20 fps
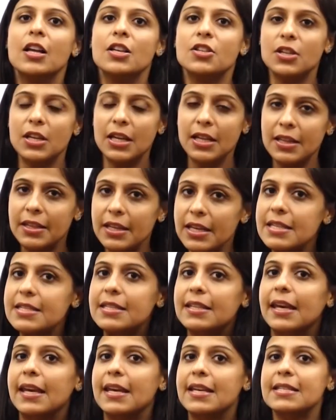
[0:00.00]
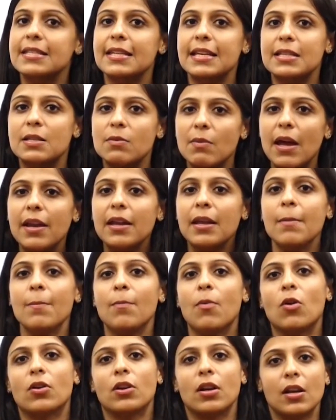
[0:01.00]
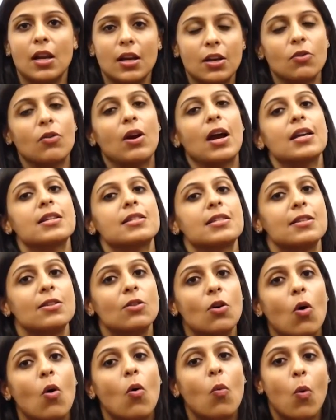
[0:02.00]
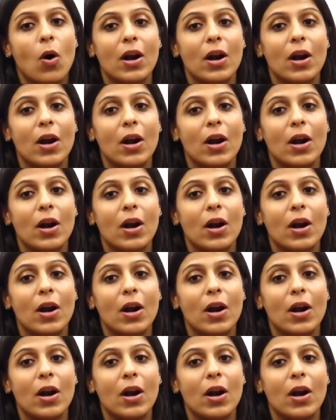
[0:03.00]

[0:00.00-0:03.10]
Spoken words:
So in this case, it's very important that you guys know